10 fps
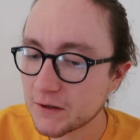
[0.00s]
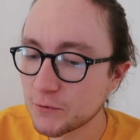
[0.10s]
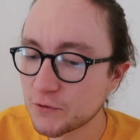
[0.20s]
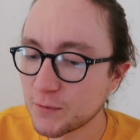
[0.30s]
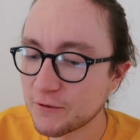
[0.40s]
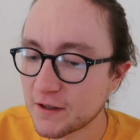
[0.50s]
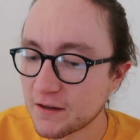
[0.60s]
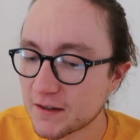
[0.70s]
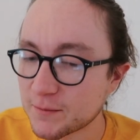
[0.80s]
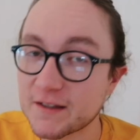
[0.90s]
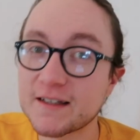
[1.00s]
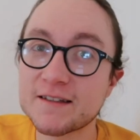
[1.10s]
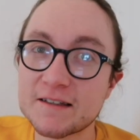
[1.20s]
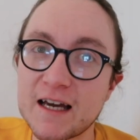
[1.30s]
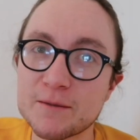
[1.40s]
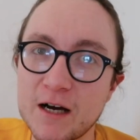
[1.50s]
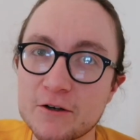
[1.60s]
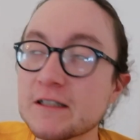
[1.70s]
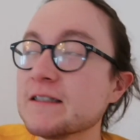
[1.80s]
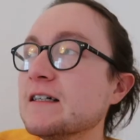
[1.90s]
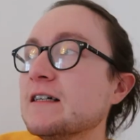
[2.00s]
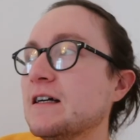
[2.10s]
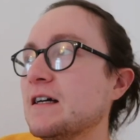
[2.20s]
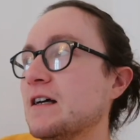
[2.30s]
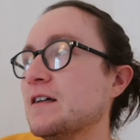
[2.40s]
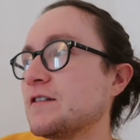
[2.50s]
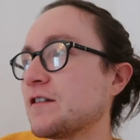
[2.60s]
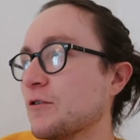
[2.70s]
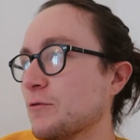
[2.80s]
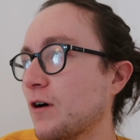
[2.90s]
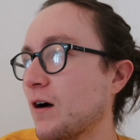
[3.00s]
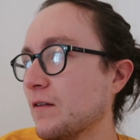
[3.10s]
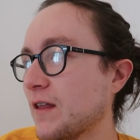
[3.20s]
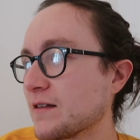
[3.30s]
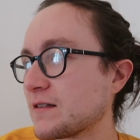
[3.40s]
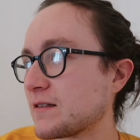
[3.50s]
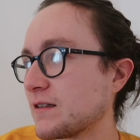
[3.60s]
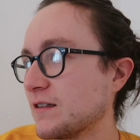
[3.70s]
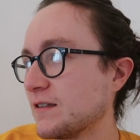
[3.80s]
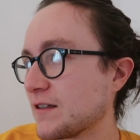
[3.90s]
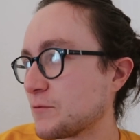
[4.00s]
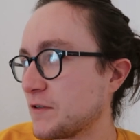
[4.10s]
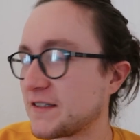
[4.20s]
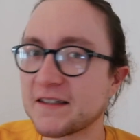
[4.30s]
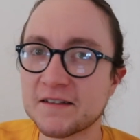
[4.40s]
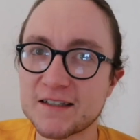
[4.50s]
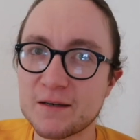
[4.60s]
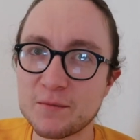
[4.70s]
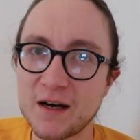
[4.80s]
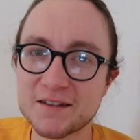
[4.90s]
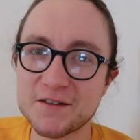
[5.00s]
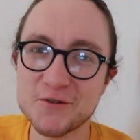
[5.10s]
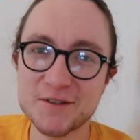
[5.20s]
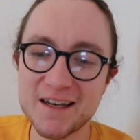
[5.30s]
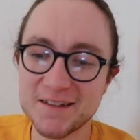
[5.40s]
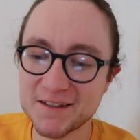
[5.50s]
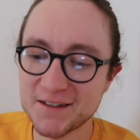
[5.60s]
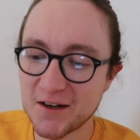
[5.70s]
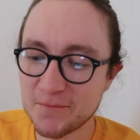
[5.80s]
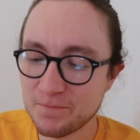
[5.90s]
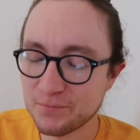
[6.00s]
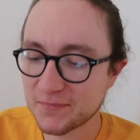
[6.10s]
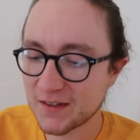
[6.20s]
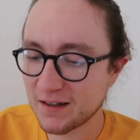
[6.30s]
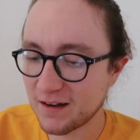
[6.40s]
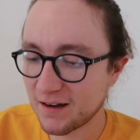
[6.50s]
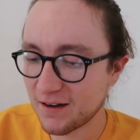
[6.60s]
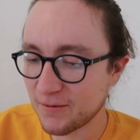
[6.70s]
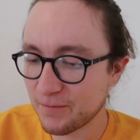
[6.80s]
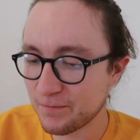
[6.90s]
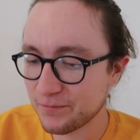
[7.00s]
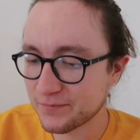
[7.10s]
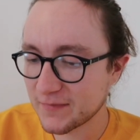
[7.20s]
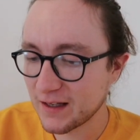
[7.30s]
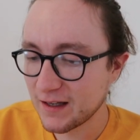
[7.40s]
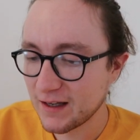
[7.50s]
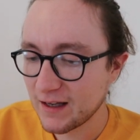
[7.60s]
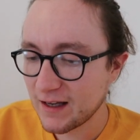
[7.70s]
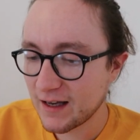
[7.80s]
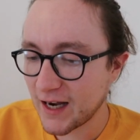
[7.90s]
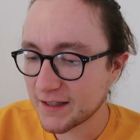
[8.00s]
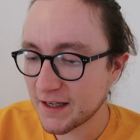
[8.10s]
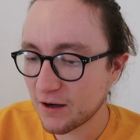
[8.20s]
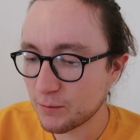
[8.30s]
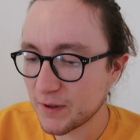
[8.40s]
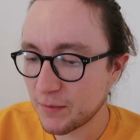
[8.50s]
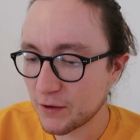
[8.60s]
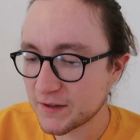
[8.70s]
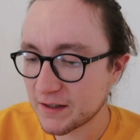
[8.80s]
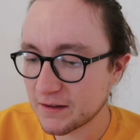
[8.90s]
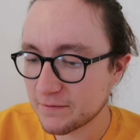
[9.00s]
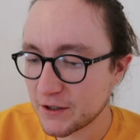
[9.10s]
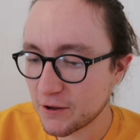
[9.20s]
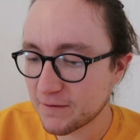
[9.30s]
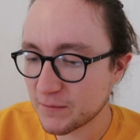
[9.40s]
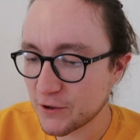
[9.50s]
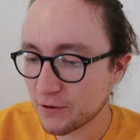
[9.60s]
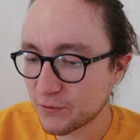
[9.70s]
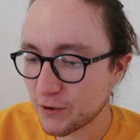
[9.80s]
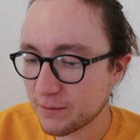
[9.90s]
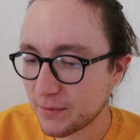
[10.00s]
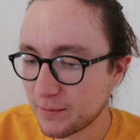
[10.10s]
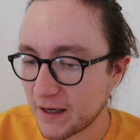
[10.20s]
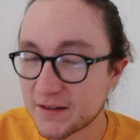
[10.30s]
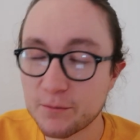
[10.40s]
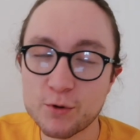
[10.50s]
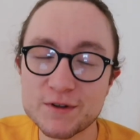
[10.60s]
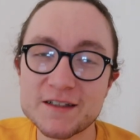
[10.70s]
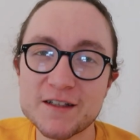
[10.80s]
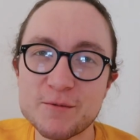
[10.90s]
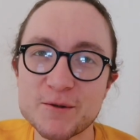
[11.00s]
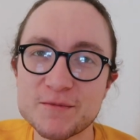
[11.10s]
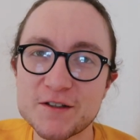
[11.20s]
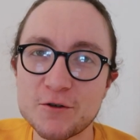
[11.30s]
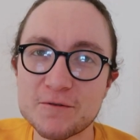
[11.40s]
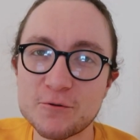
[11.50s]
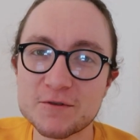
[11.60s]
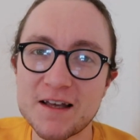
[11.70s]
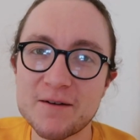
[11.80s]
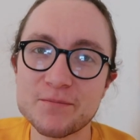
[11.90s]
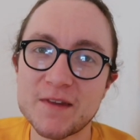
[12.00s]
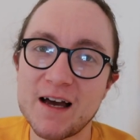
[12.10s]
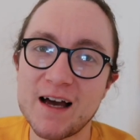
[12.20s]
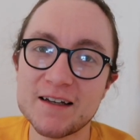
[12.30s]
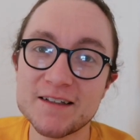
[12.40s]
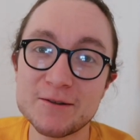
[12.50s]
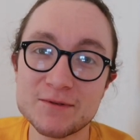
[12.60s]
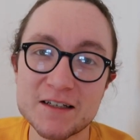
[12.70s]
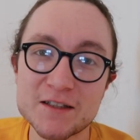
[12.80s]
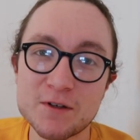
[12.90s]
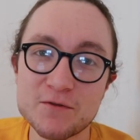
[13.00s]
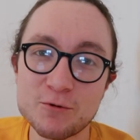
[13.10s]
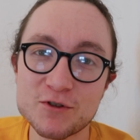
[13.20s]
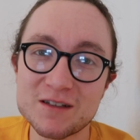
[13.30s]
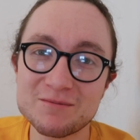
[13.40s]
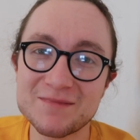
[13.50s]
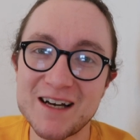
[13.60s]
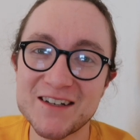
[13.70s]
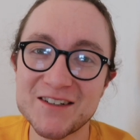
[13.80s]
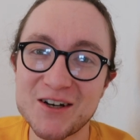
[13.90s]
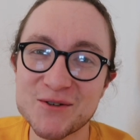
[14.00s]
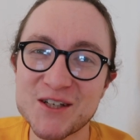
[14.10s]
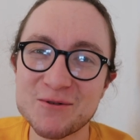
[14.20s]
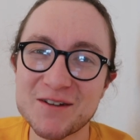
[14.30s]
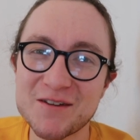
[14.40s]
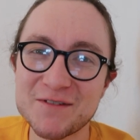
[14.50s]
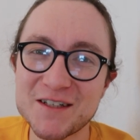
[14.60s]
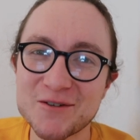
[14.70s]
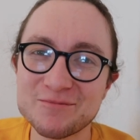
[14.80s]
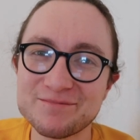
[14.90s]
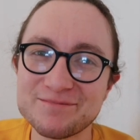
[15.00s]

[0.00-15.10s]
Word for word: which will be really nice. My sister's getting married, so uh, that's that's what it's taken to get me back to the U K this time. Um, and yeah, I'll be posting a video from the Europe trip at some point this summer, so look forward to that. And yeah, thanks so much for watching, and I'll see you in another video.